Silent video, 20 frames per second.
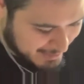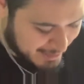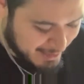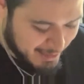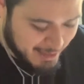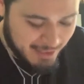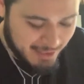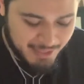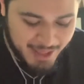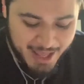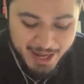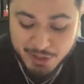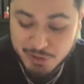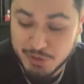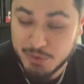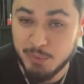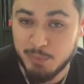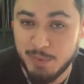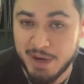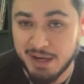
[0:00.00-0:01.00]
the actual
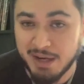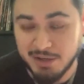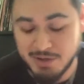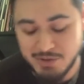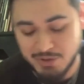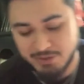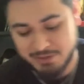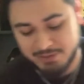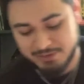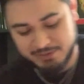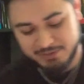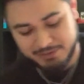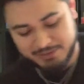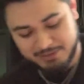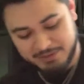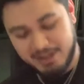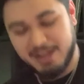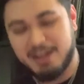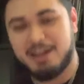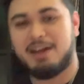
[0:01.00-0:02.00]
record.
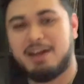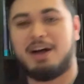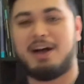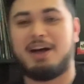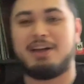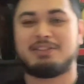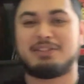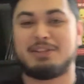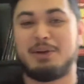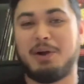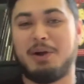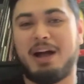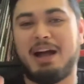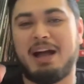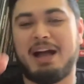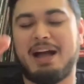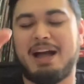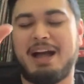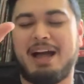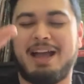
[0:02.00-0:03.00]
Also,
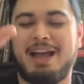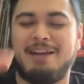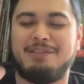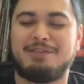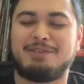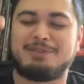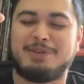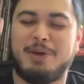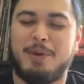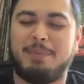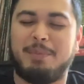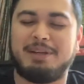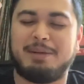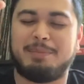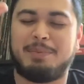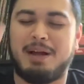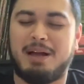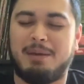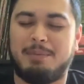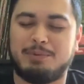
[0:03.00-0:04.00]
I have so many
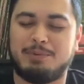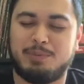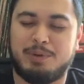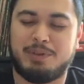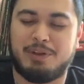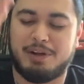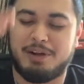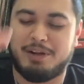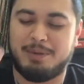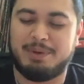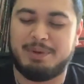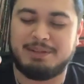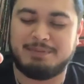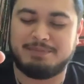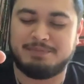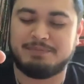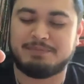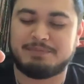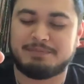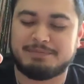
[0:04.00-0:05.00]
problems with Urban
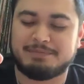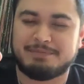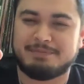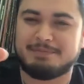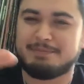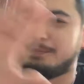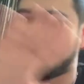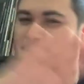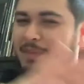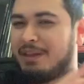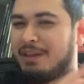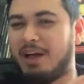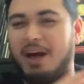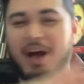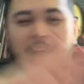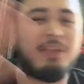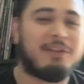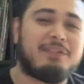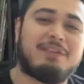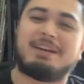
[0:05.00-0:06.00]
all
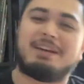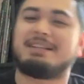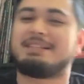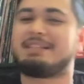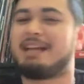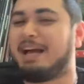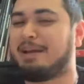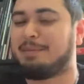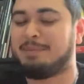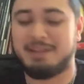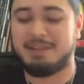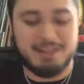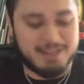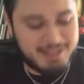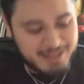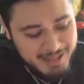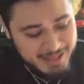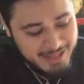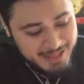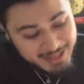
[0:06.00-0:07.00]
the fucking time.
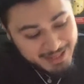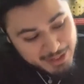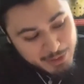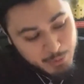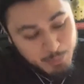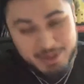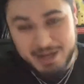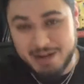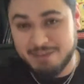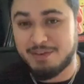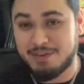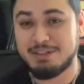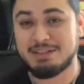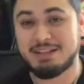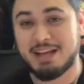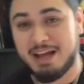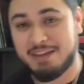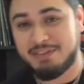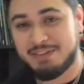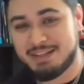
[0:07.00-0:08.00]
When I first
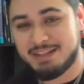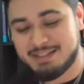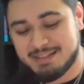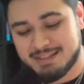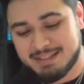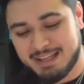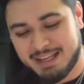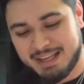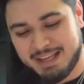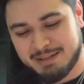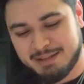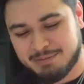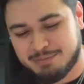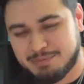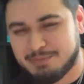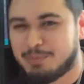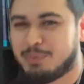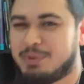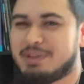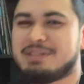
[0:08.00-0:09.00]
got this, it
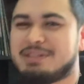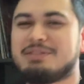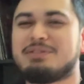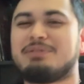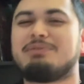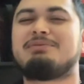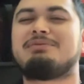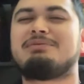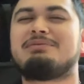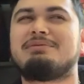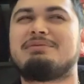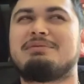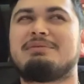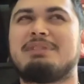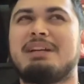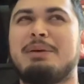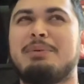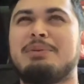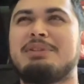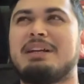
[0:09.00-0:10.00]
was
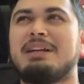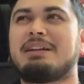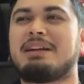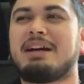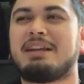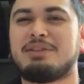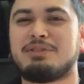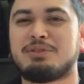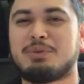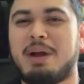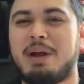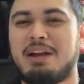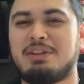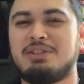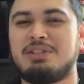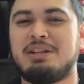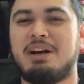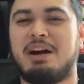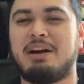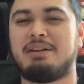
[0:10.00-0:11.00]
like kind of scratchy
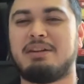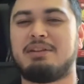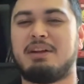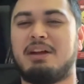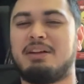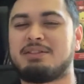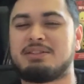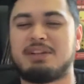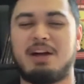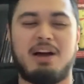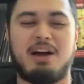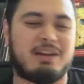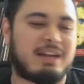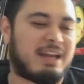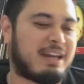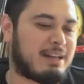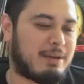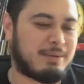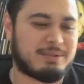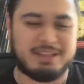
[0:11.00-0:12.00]
on a song, and
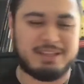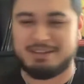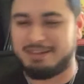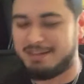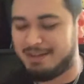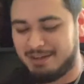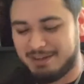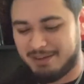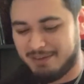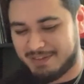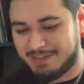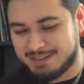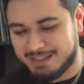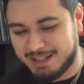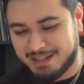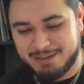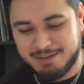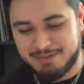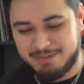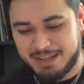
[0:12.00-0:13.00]
I was like, no, that's not
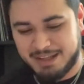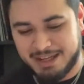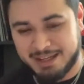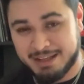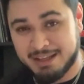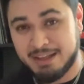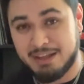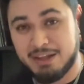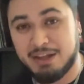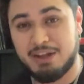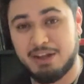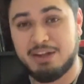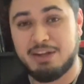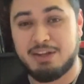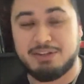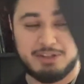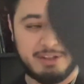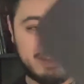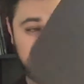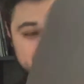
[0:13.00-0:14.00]
gonna fly. So
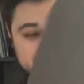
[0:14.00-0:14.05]
they sent